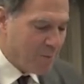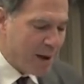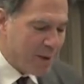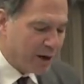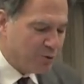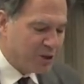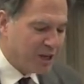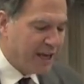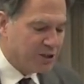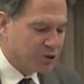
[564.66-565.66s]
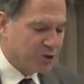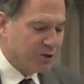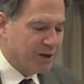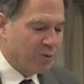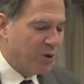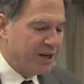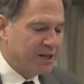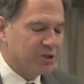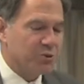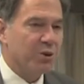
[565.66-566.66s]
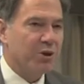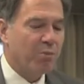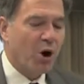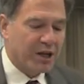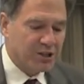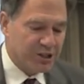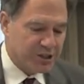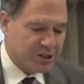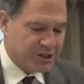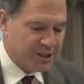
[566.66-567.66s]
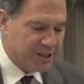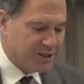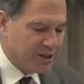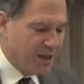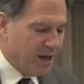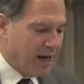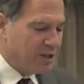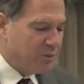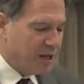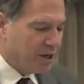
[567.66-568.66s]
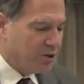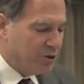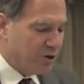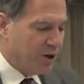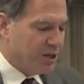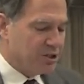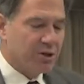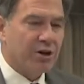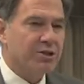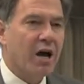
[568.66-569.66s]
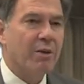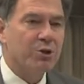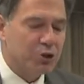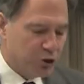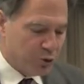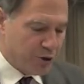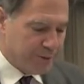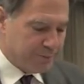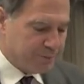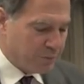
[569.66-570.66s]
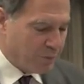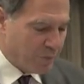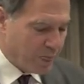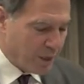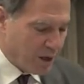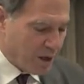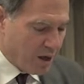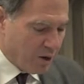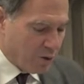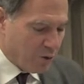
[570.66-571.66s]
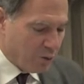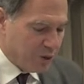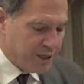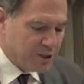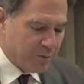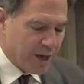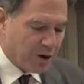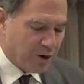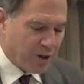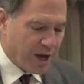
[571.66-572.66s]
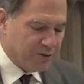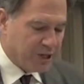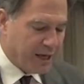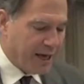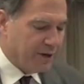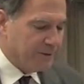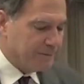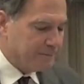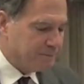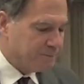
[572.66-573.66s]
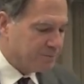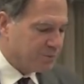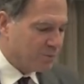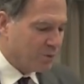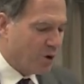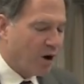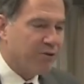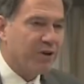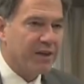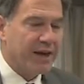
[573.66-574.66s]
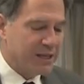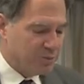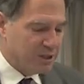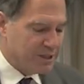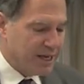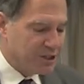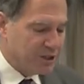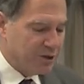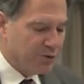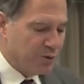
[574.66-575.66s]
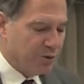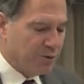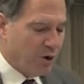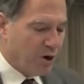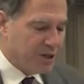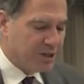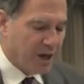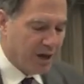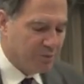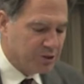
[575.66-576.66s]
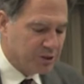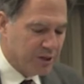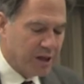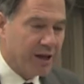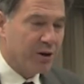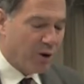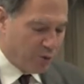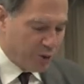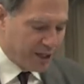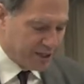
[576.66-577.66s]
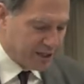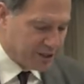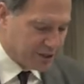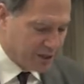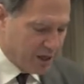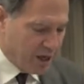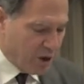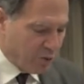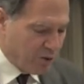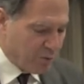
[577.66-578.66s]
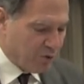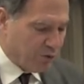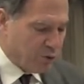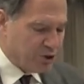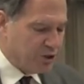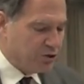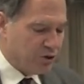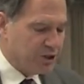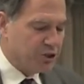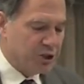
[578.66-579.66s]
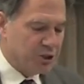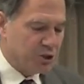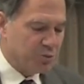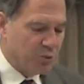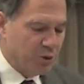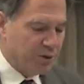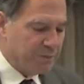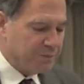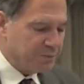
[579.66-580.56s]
My battle with cancer and Wendy's with Parkinson's disease mm. has made it clear to us that our time is short. We need to make our lives count. Mm. Our faith has been tested through hard times, and in our weakness, we've been forced to trust Jesus more.